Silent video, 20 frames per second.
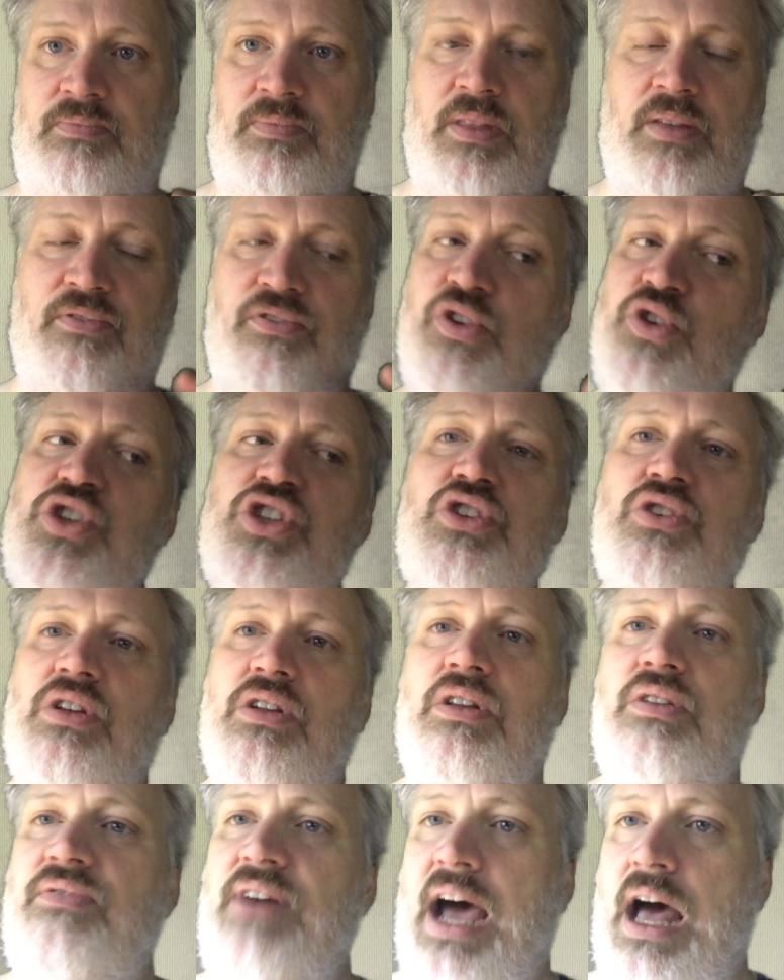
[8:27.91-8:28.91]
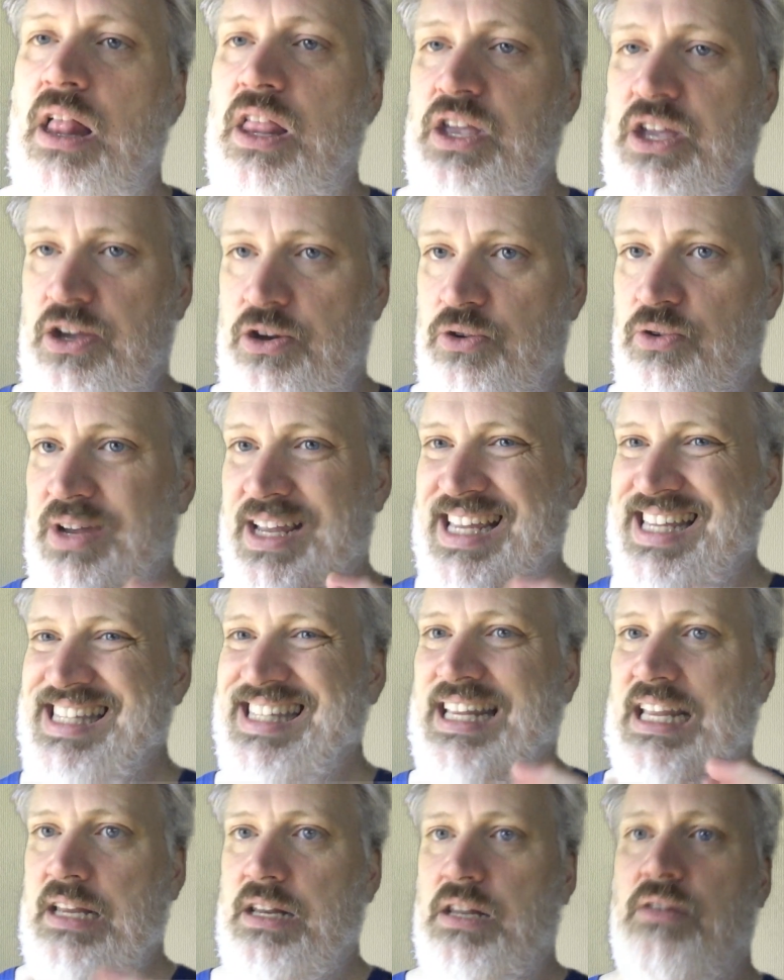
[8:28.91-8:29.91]
The first unit of value is
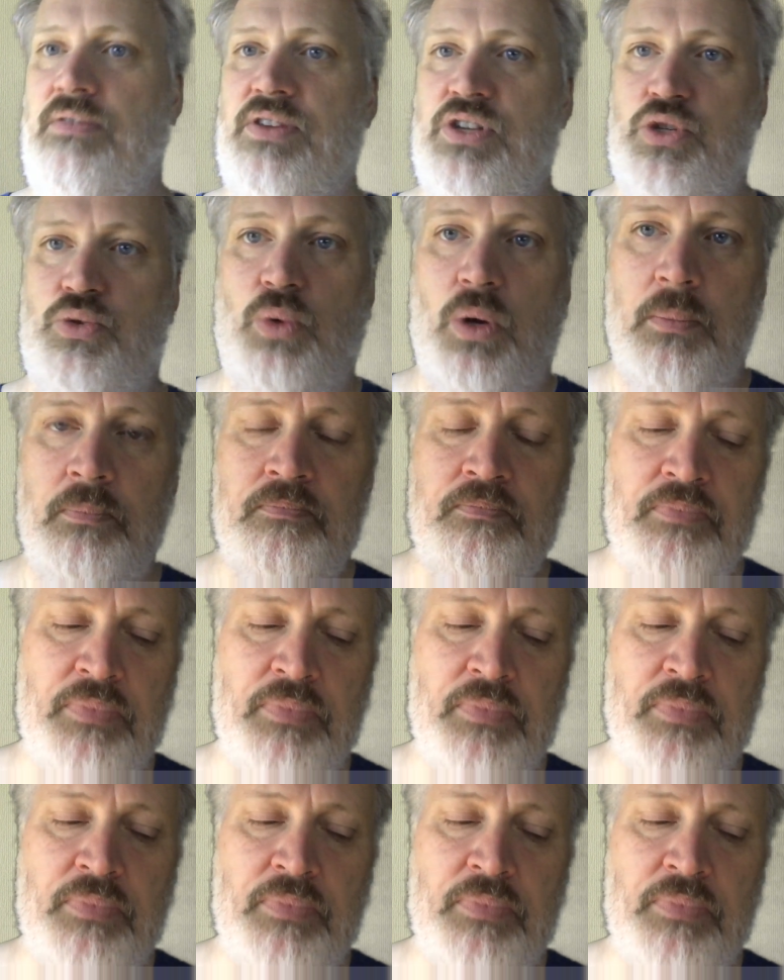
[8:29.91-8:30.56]
the individual.